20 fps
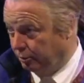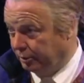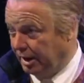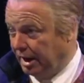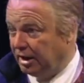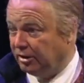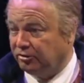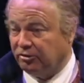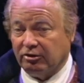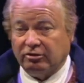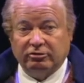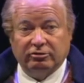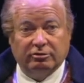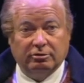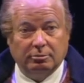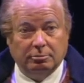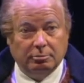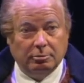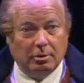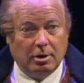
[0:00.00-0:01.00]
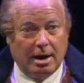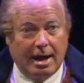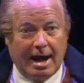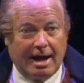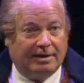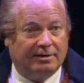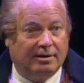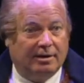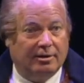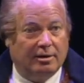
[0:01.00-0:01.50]
own agents to
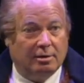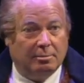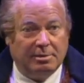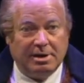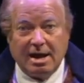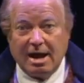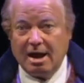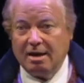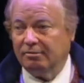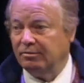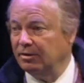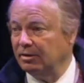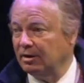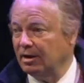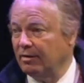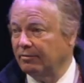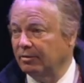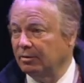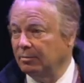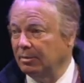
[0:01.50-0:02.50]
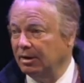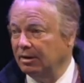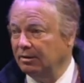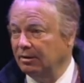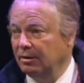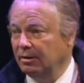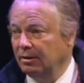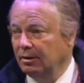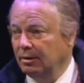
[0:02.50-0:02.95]
act on their behalf in government.